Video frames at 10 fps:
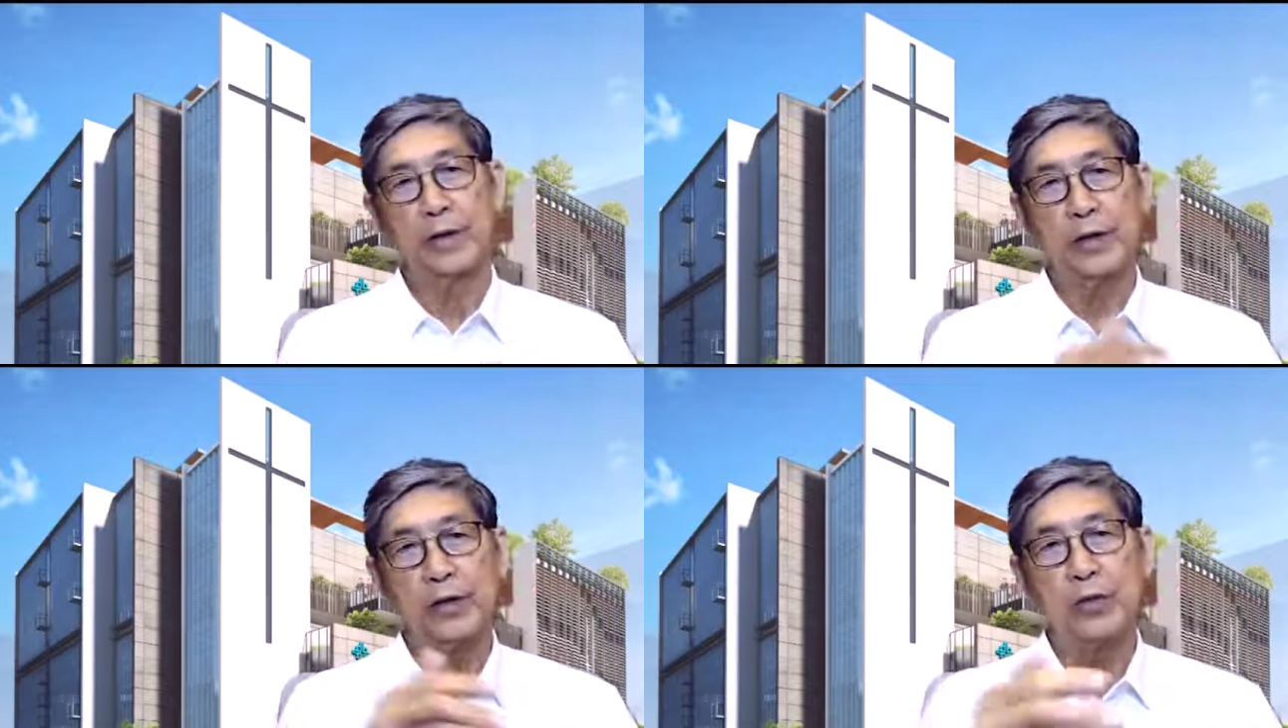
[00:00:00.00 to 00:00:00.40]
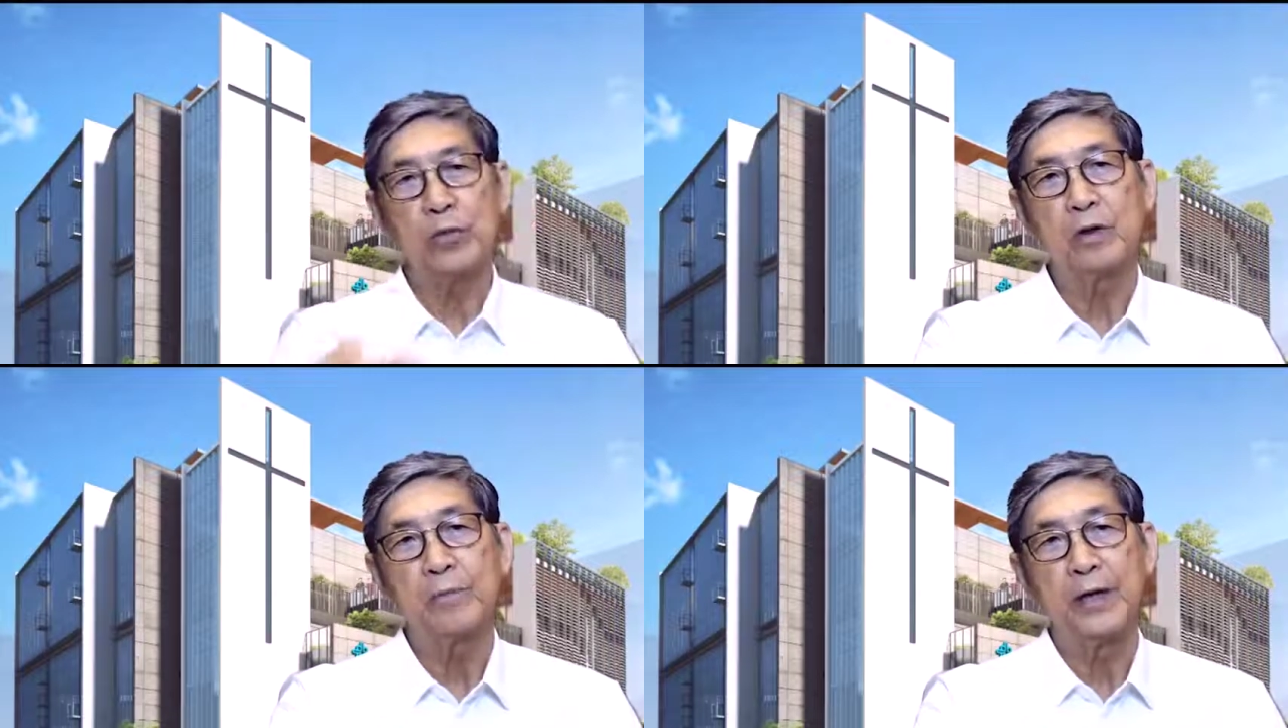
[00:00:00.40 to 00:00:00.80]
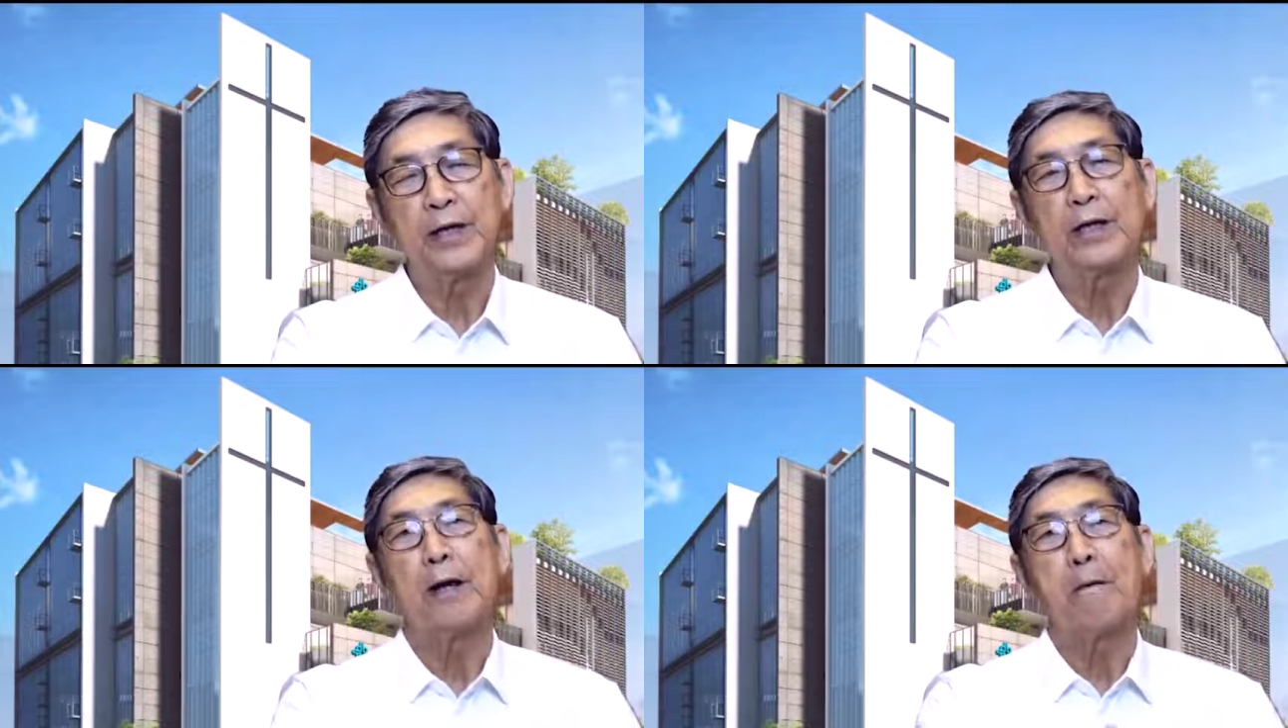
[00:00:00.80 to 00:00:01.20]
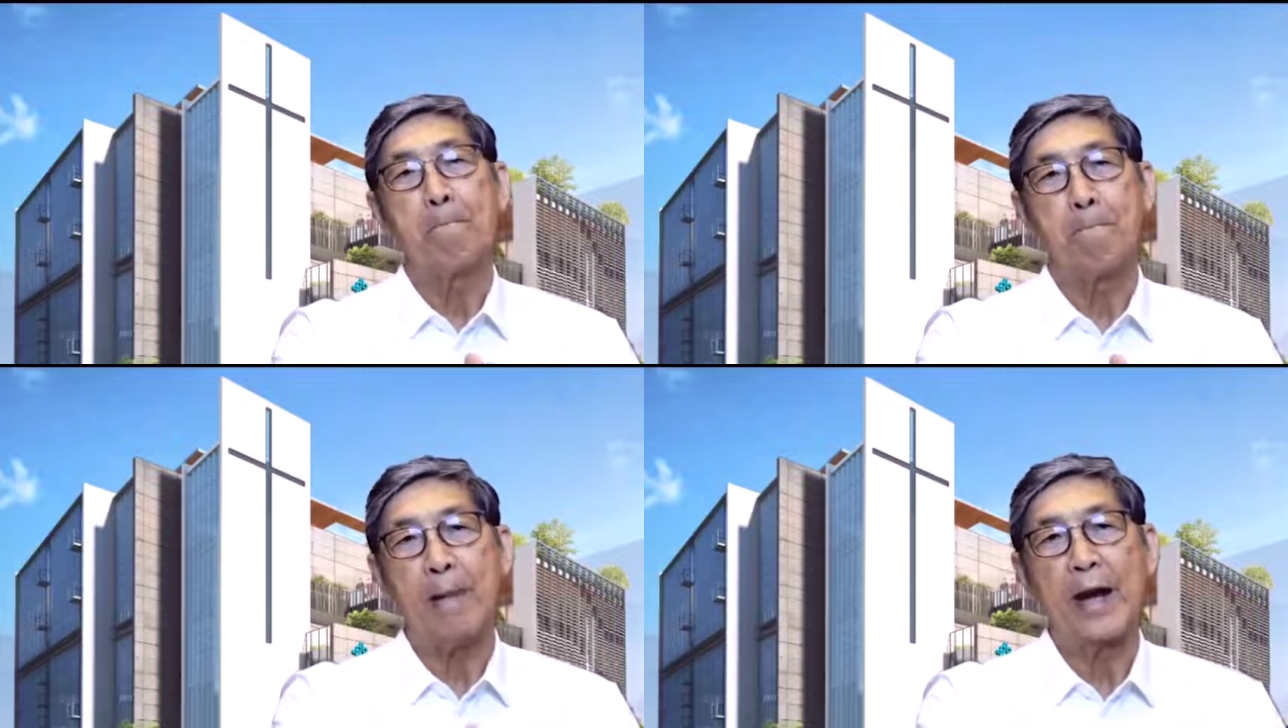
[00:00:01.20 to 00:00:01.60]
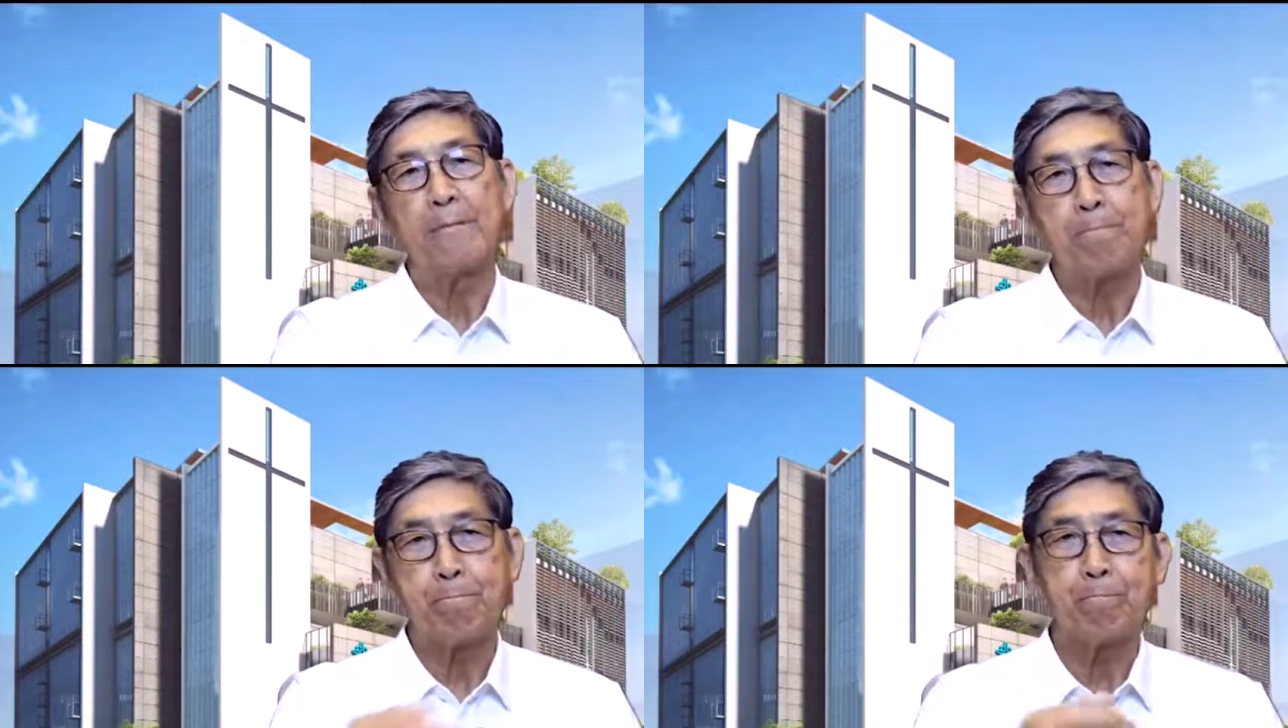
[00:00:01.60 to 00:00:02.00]
You will be my
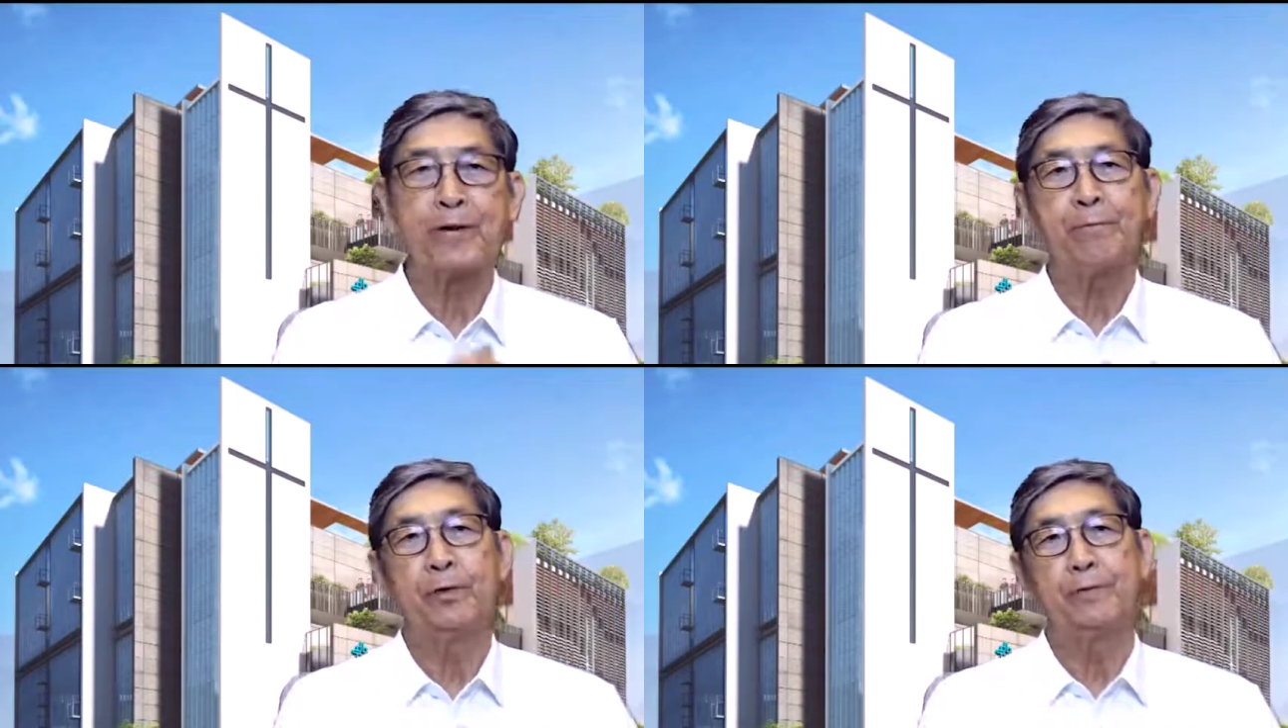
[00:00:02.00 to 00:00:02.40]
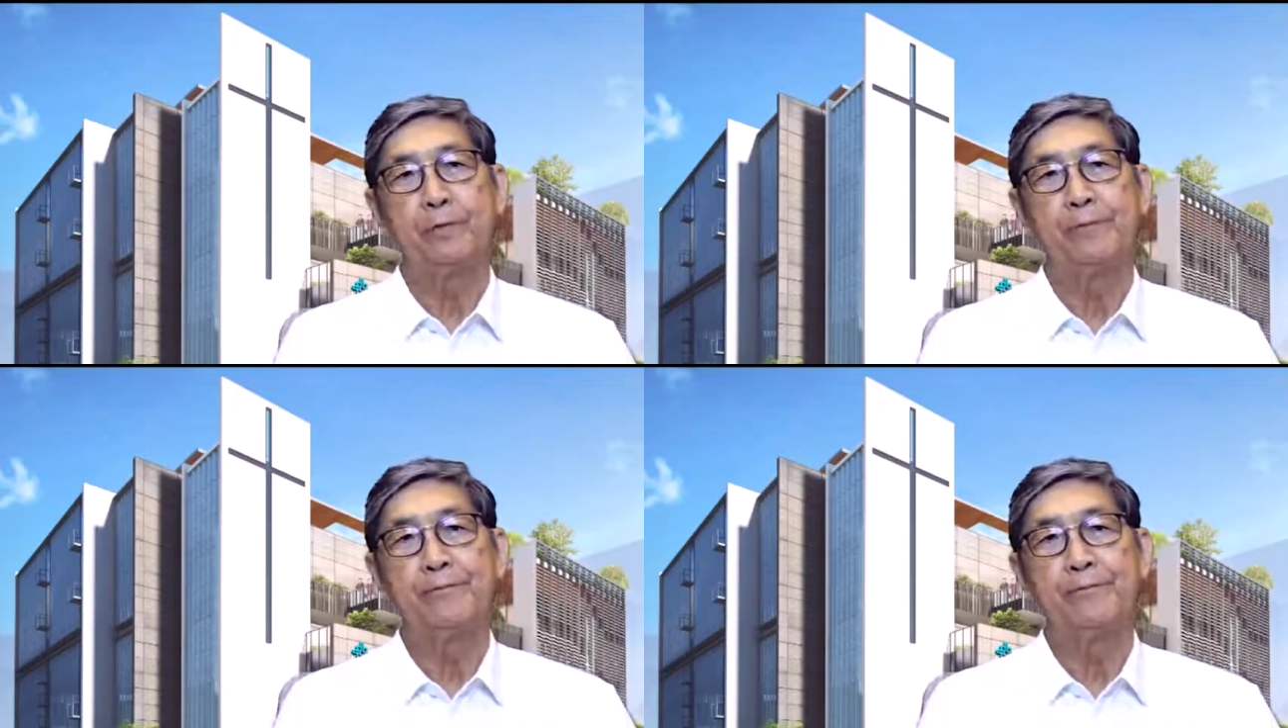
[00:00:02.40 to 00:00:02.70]
people.